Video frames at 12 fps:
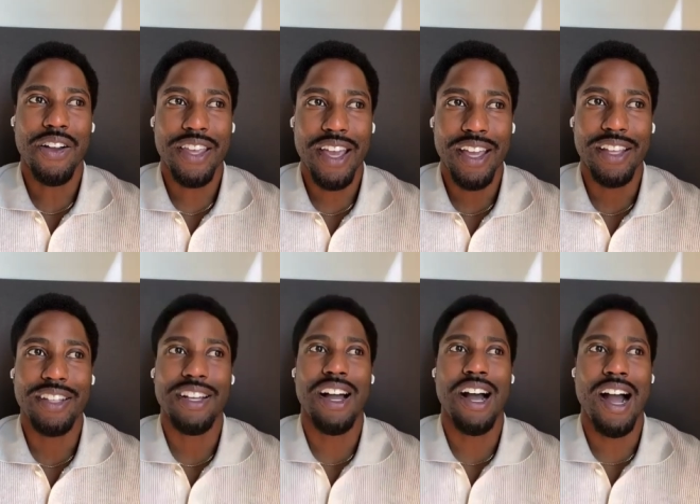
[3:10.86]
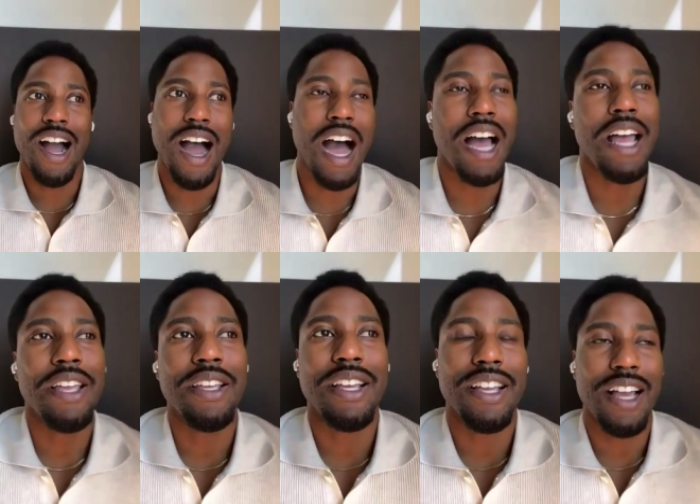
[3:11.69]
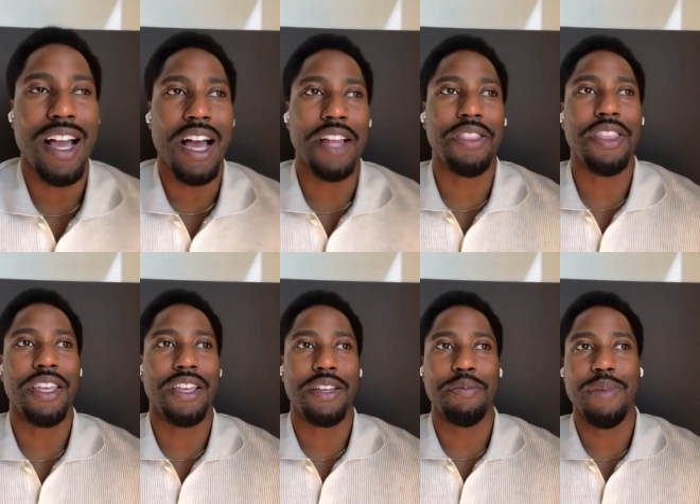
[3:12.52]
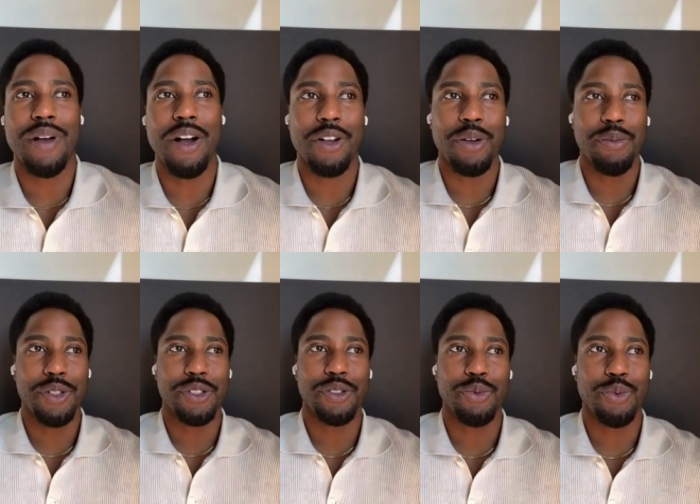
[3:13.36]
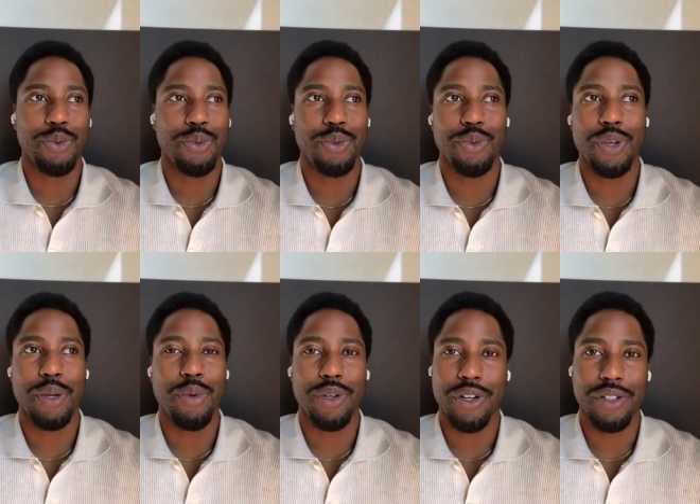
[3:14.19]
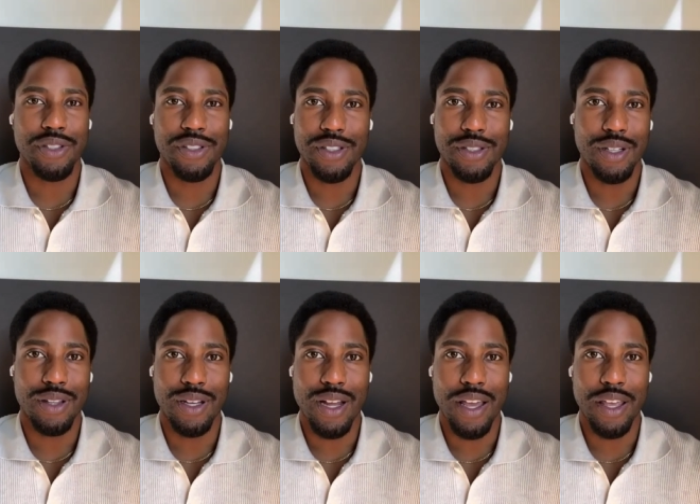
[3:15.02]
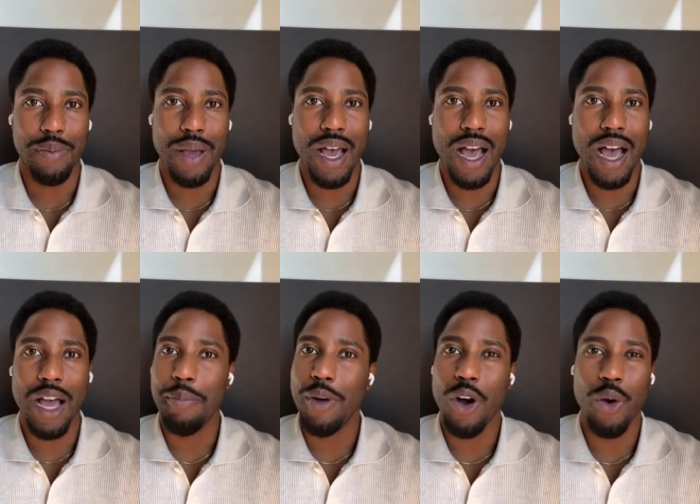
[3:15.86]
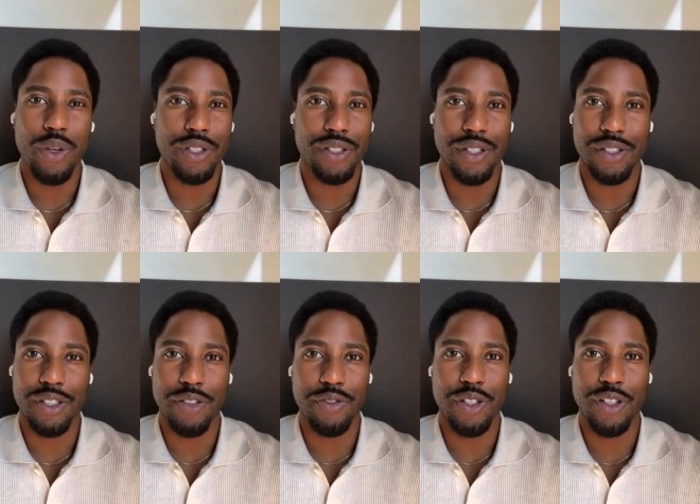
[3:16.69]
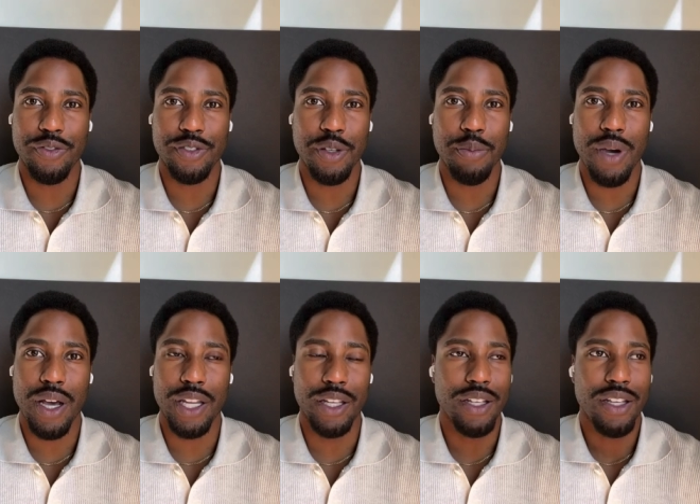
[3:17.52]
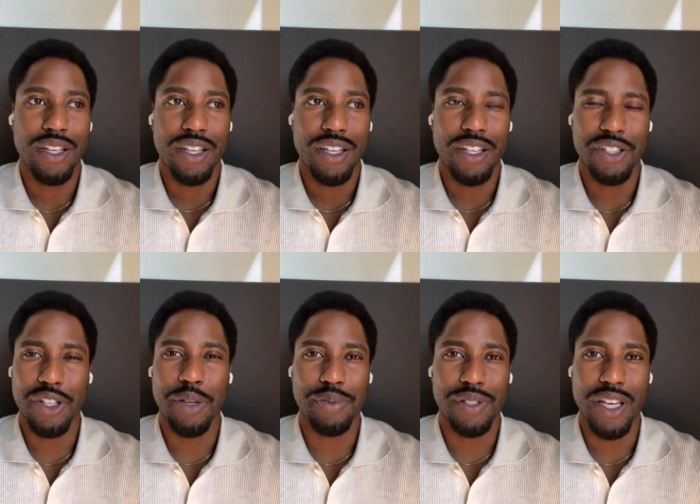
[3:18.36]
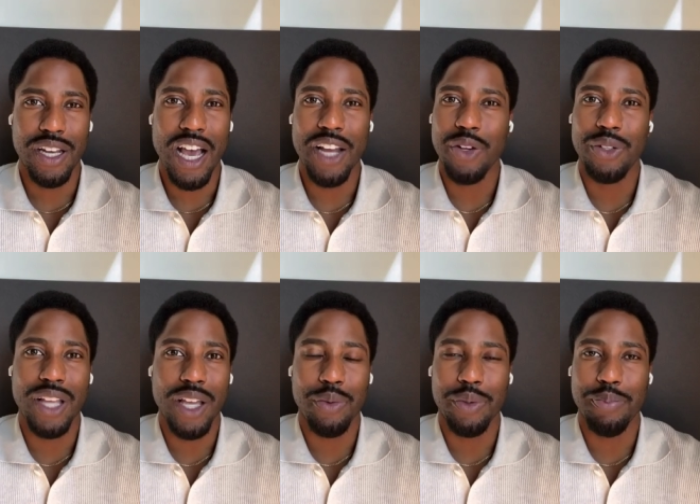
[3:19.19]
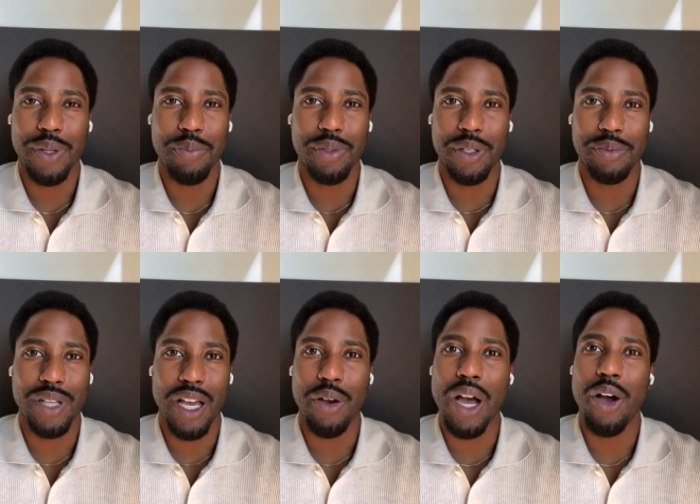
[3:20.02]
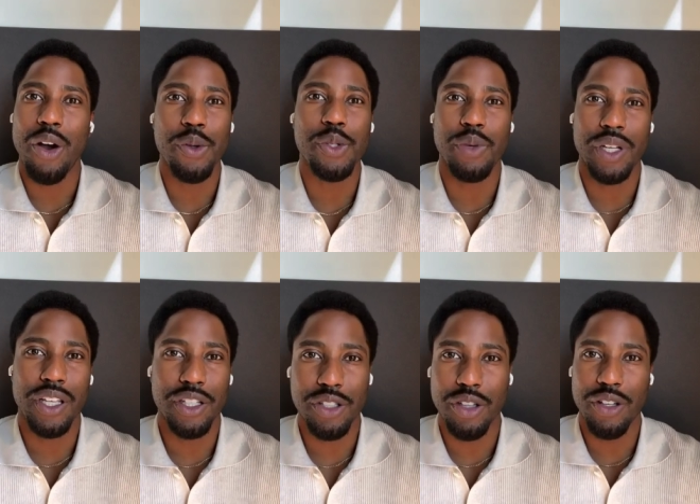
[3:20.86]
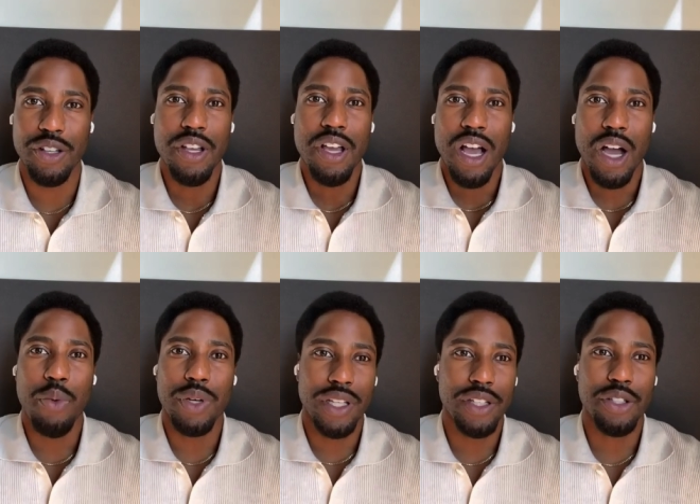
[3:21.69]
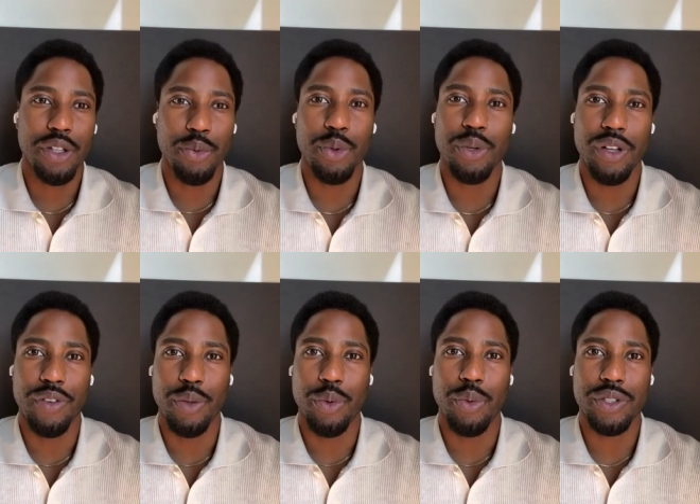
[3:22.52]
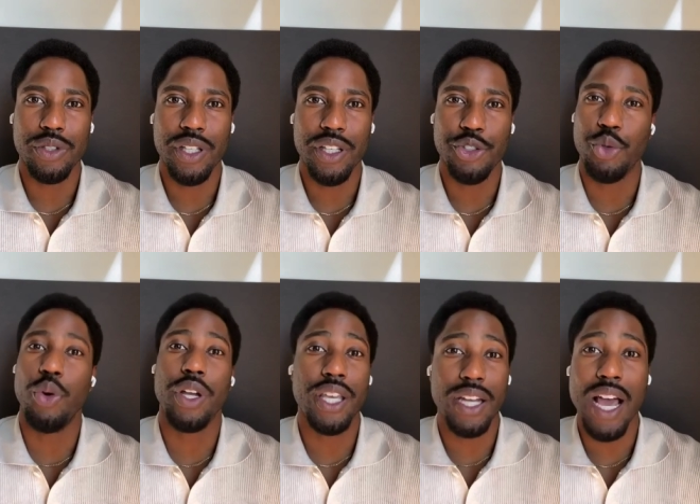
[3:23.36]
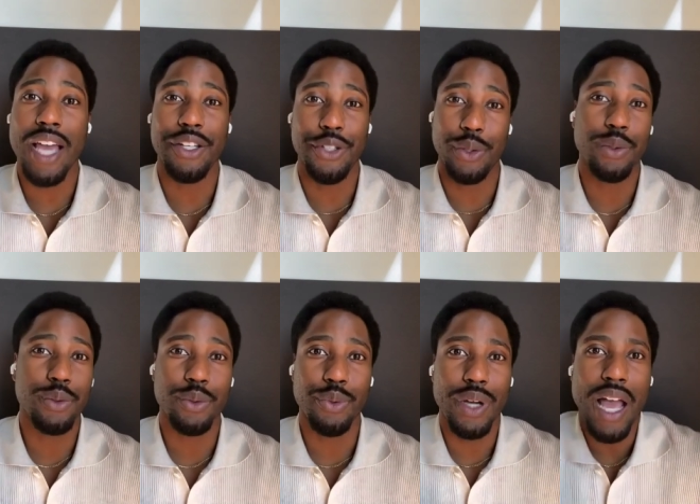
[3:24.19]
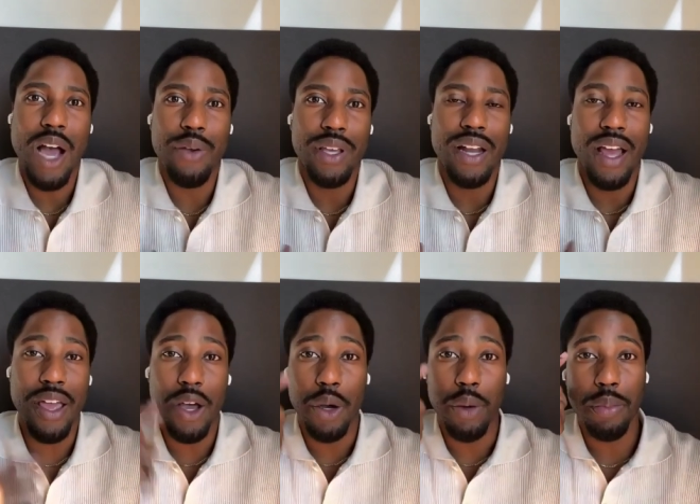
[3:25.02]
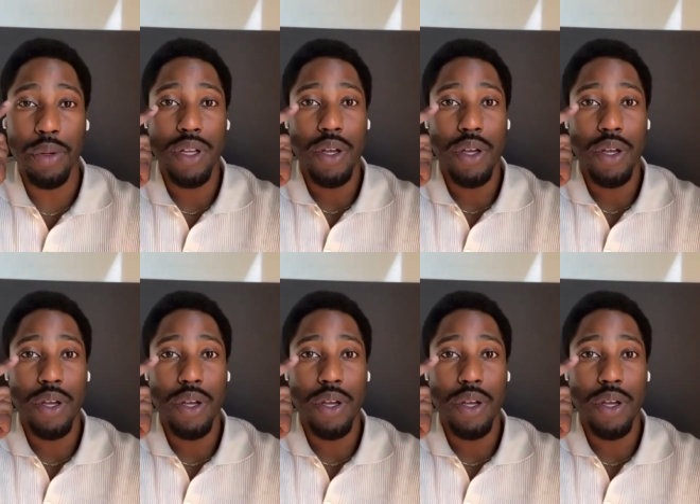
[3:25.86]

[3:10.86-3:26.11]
Okay. I think Malcolm is way more narcissistic than I am. I'm always sensitive to if somebody is upset. I don't like when people are upset. I always want to get to the, I want to get to the root of it. What's the issue? What can I do? How can I help?